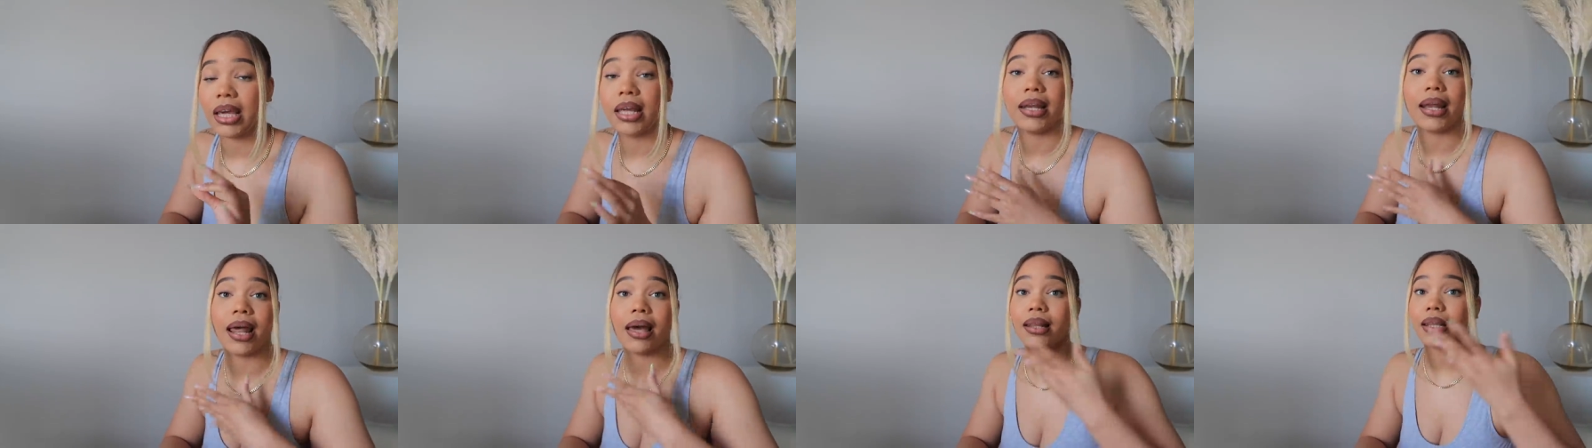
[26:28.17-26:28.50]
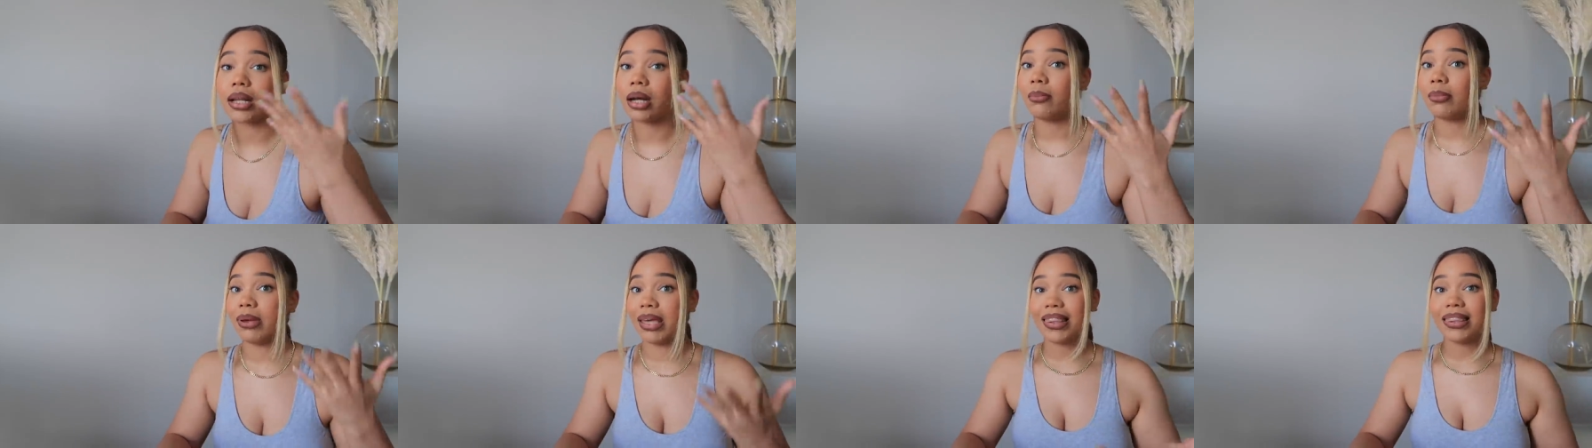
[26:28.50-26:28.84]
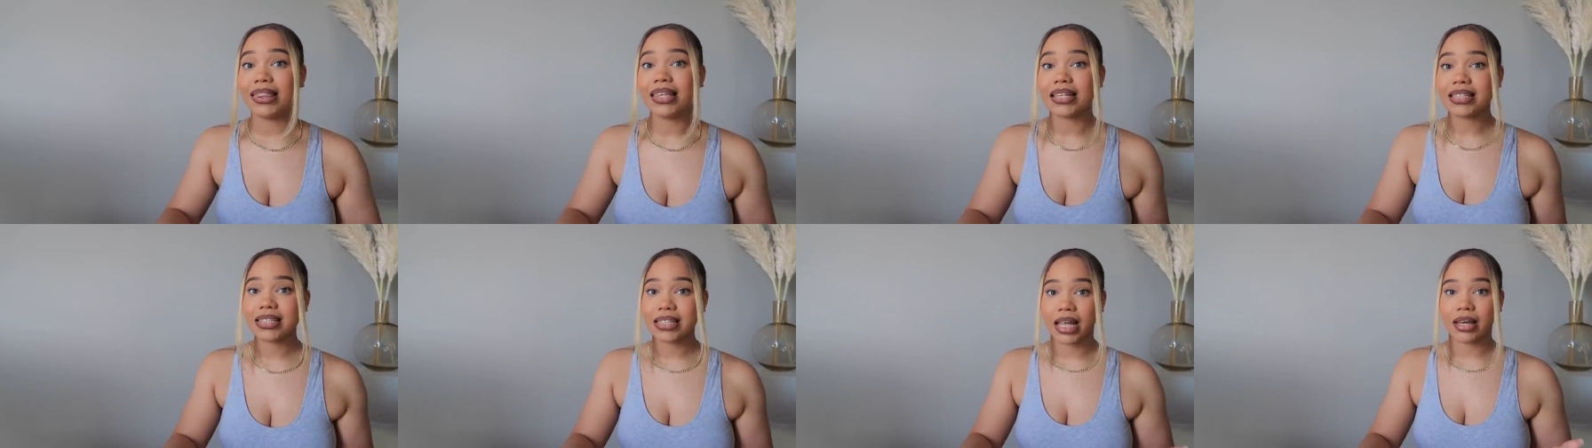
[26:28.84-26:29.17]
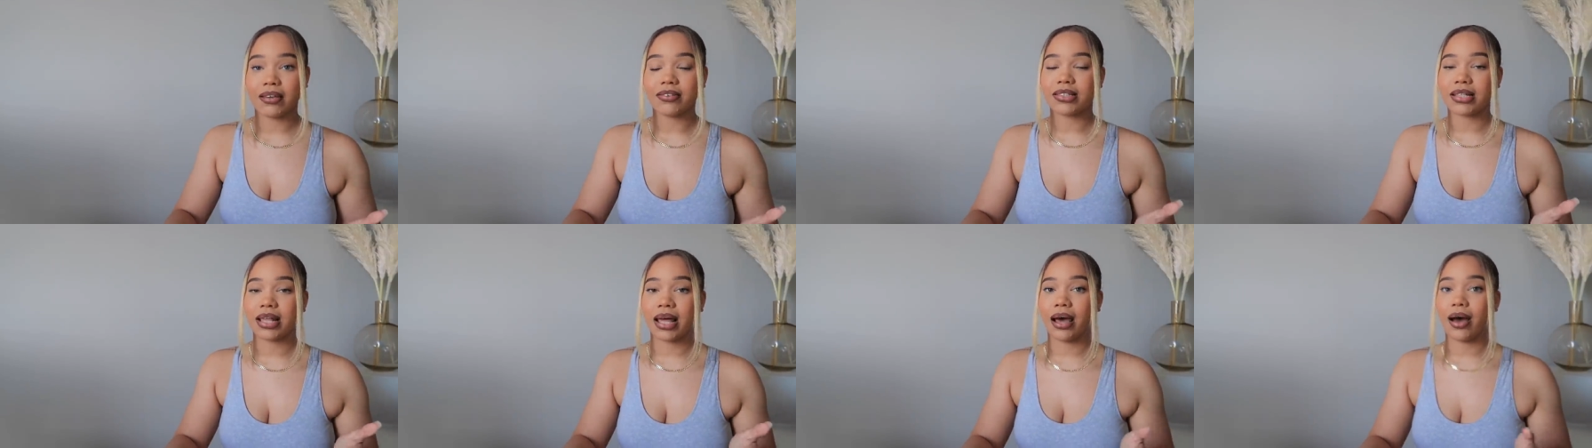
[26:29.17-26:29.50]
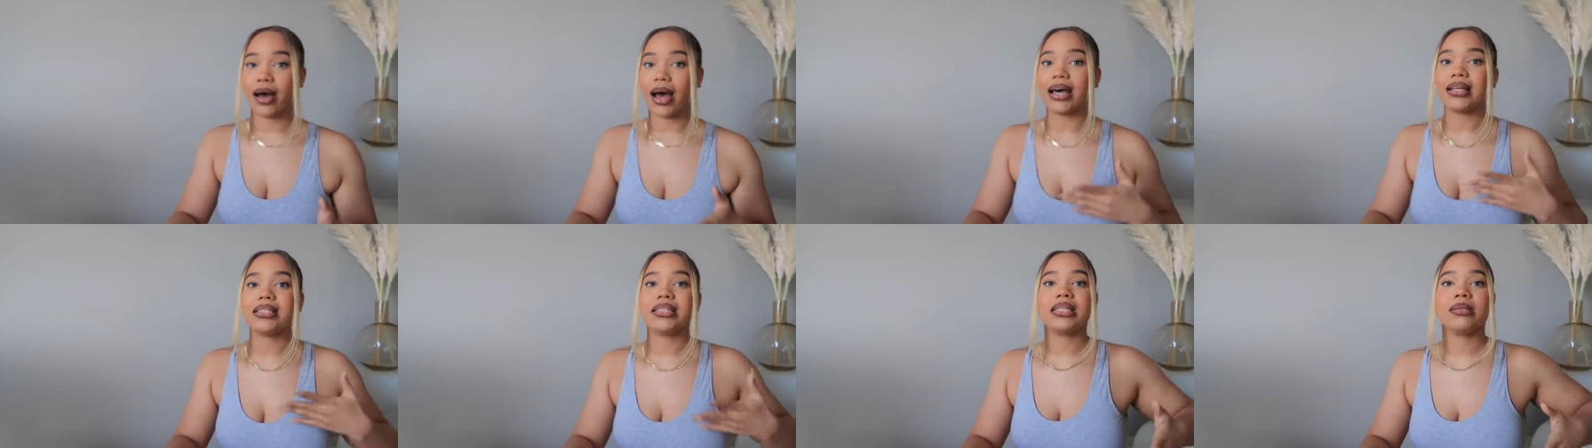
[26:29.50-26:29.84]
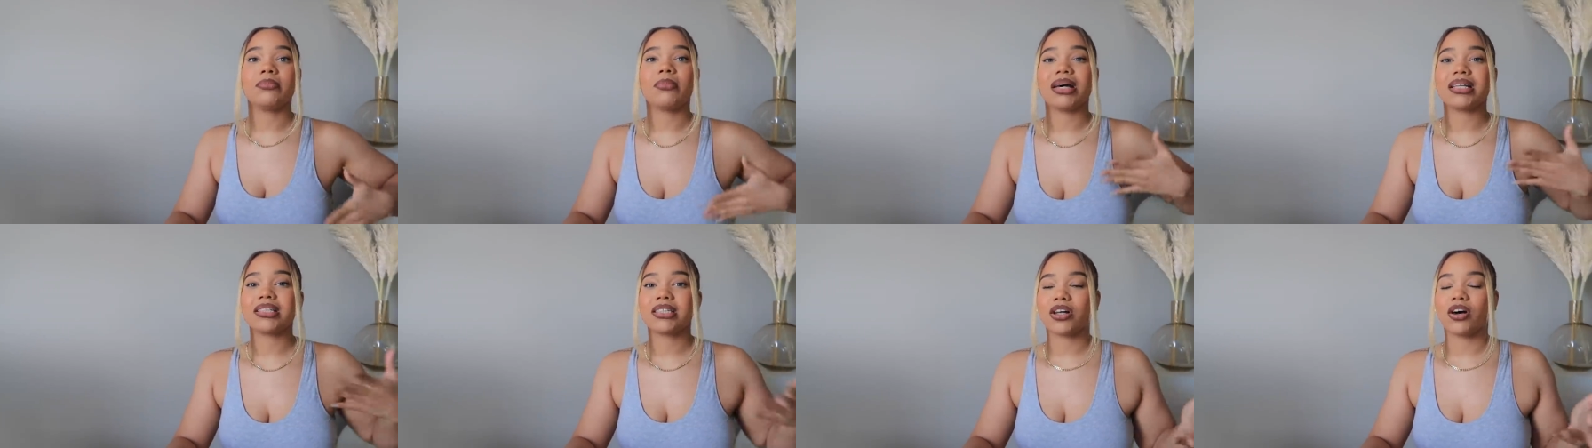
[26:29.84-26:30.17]
And now that I'm in this lifestyle, I see
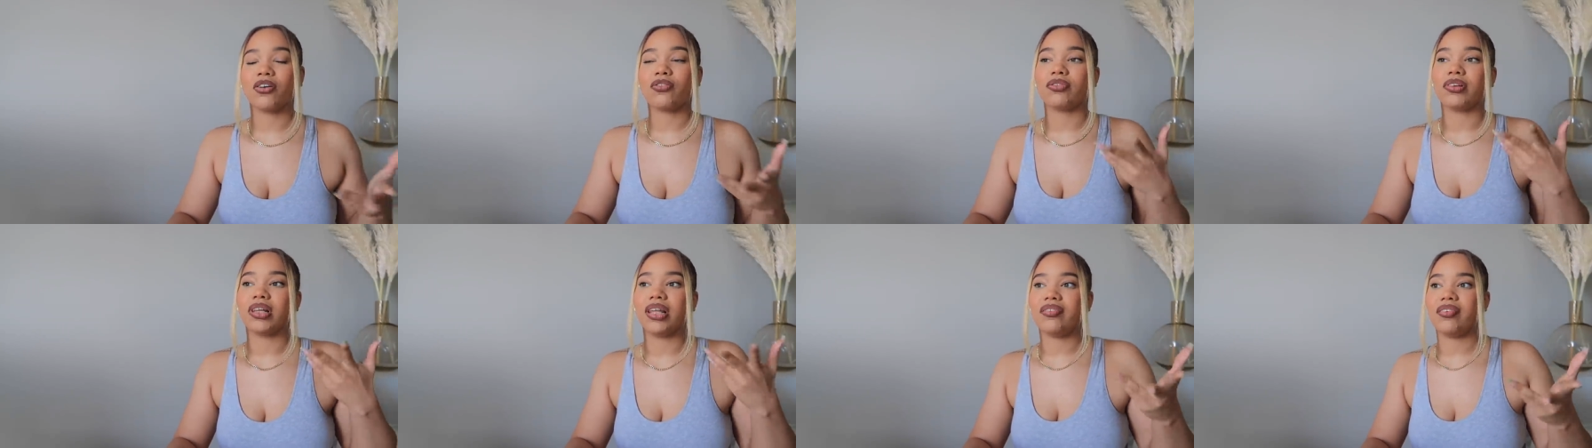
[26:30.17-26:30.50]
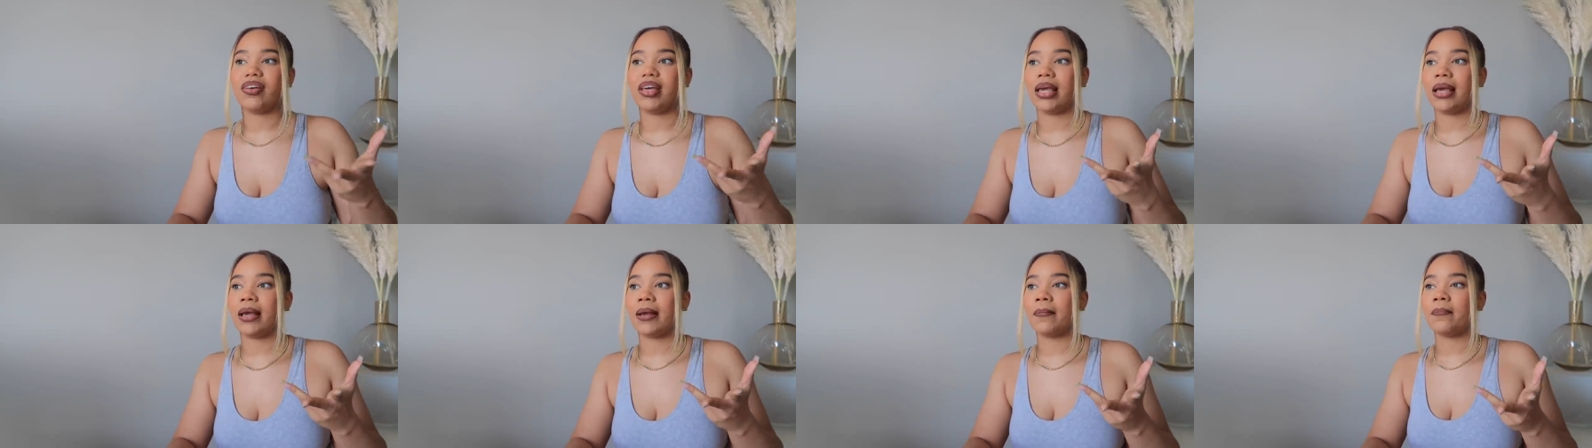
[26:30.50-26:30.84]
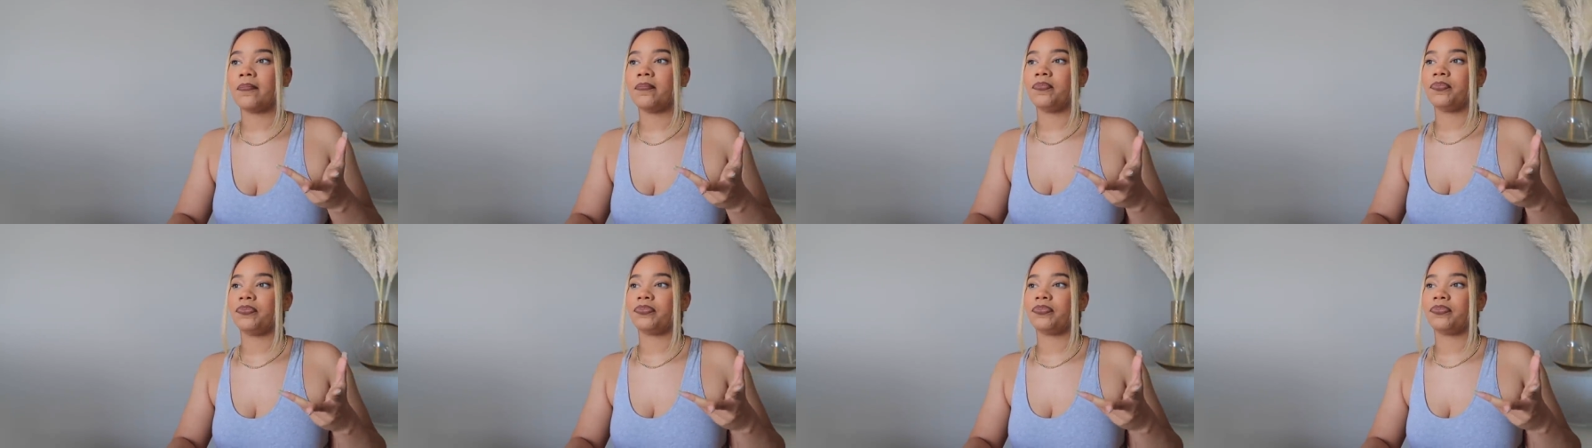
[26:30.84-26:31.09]
myself living